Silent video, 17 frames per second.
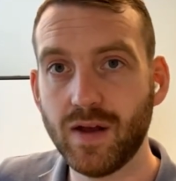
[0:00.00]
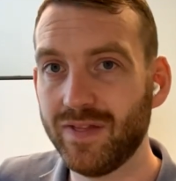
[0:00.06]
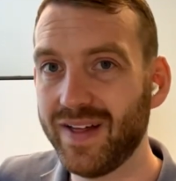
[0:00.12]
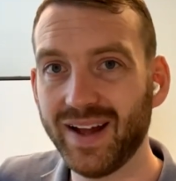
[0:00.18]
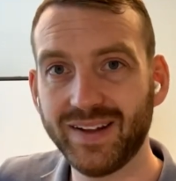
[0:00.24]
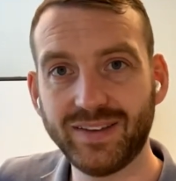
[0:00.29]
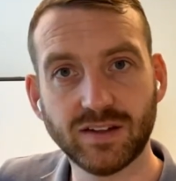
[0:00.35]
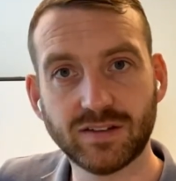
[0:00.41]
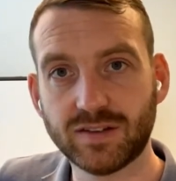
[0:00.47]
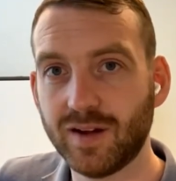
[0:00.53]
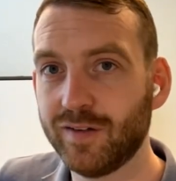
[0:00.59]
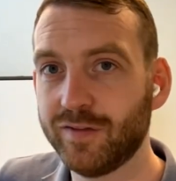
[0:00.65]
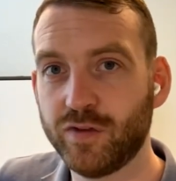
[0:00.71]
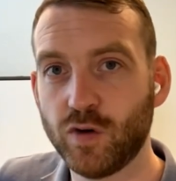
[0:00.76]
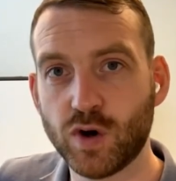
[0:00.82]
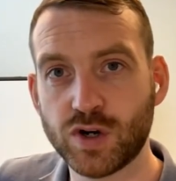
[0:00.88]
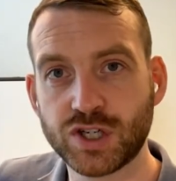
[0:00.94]
That is
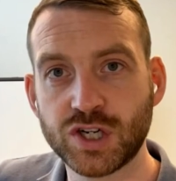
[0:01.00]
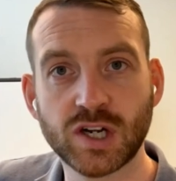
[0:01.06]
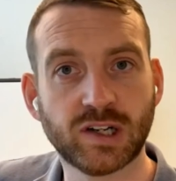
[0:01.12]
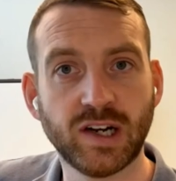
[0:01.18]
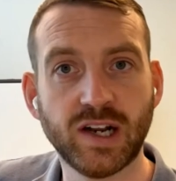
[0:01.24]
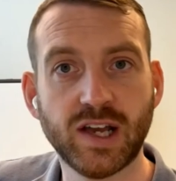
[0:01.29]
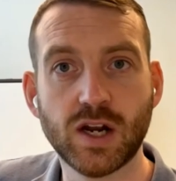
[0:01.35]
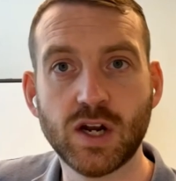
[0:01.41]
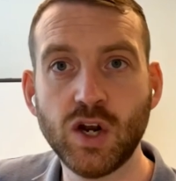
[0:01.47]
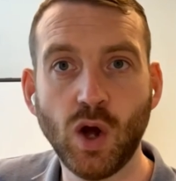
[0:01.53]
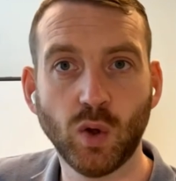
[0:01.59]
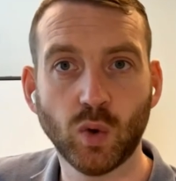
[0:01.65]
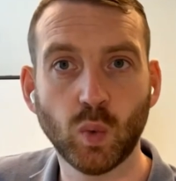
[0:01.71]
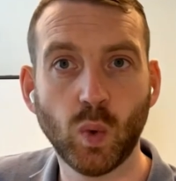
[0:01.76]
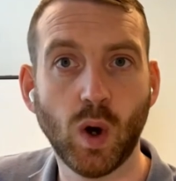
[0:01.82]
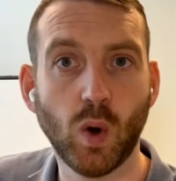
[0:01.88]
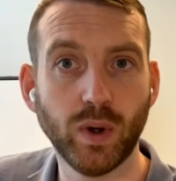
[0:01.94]
unfortunately
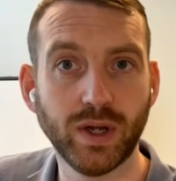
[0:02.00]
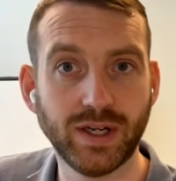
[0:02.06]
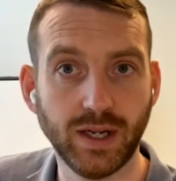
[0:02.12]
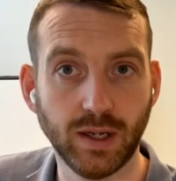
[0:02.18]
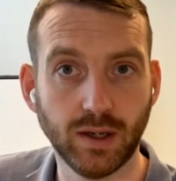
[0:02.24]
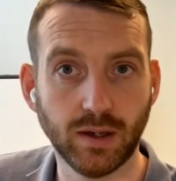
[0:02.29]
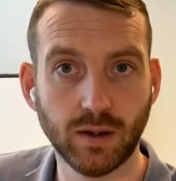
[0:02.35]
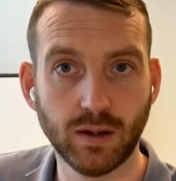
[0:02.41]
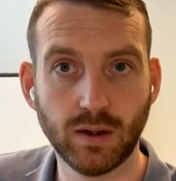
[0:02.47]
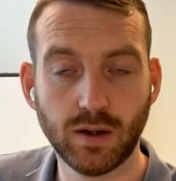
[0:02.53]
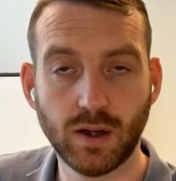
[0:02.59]
not what we did